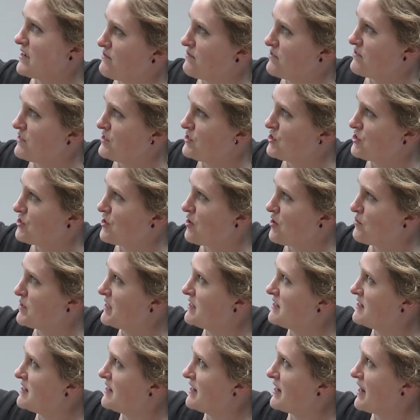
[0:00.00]
of the genomic
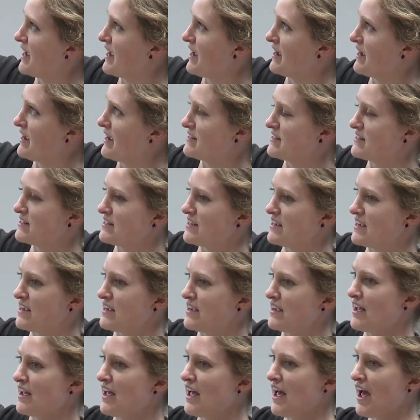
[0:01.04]
DNA and
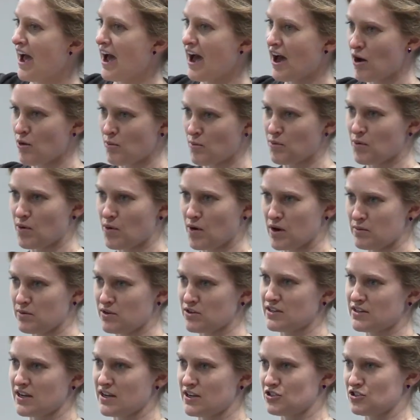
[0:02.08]
see how point
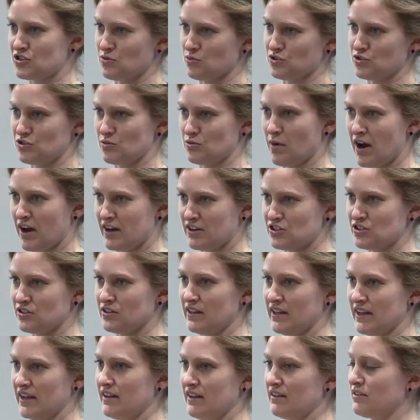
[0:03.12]
mutation would
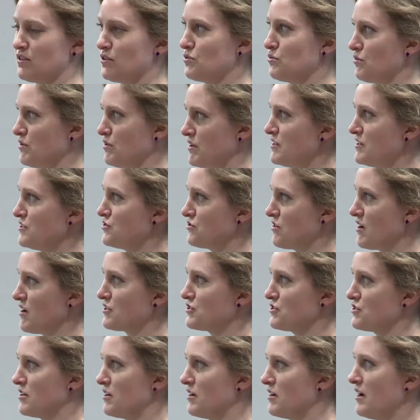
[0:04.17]
modulate the 3D
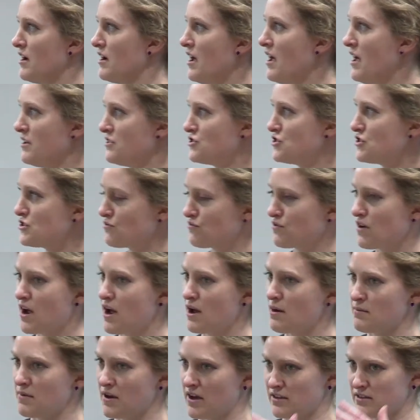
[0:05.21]
structure just
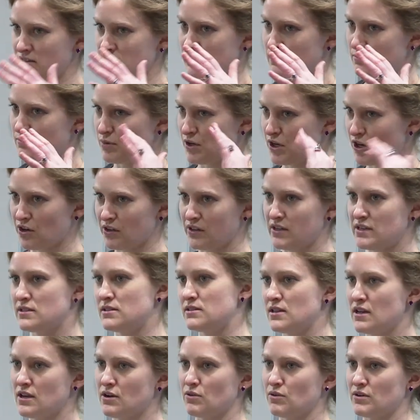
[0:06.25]
from a purely
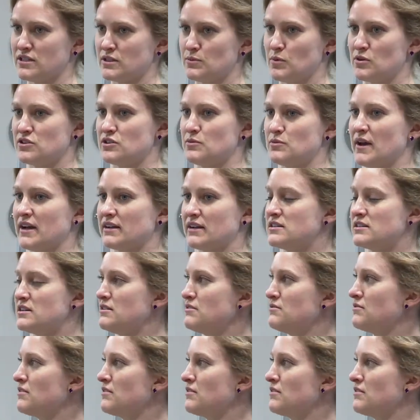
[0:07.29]
sequence perspective.